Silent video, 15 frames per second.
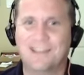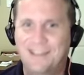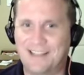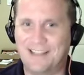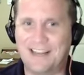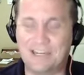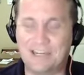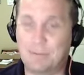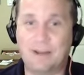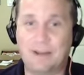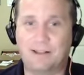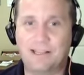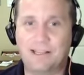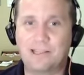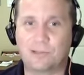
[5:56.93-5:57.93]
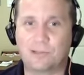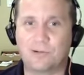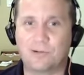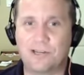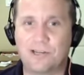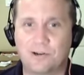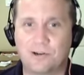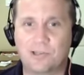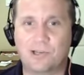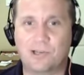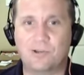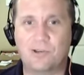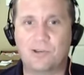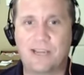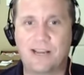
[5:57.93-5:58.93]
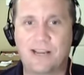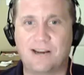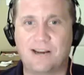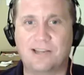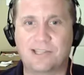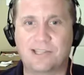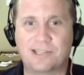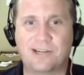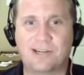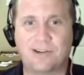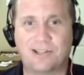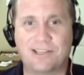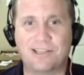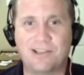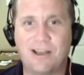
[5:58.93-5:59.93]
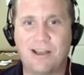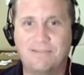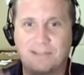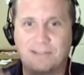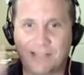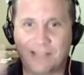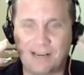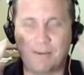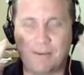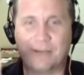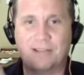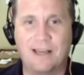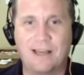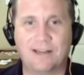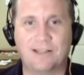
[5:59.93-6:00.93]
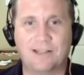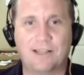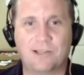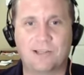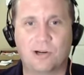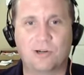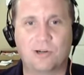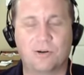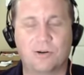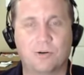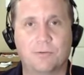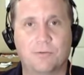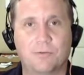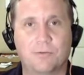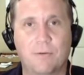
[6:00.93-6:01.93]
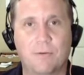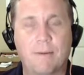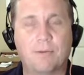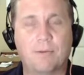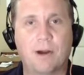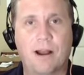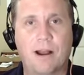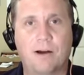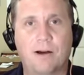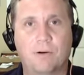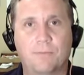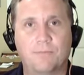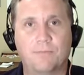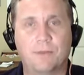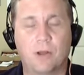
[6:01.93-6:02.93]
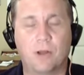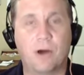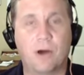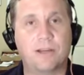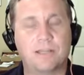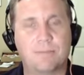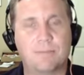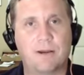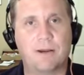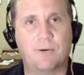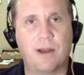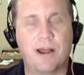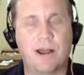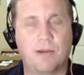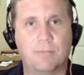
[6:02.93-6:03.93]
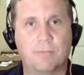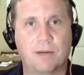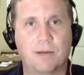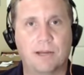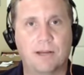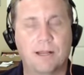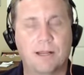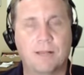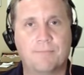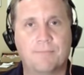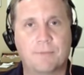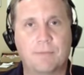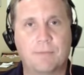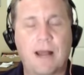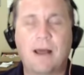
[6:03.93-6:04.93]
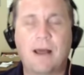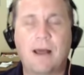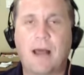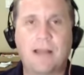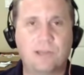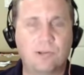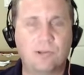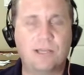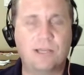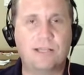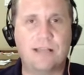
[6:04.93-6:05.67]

And he's been in the league 3 years, so you can't necessarily. You have to think about that. It's hard to remember how long he's been around, but I do think the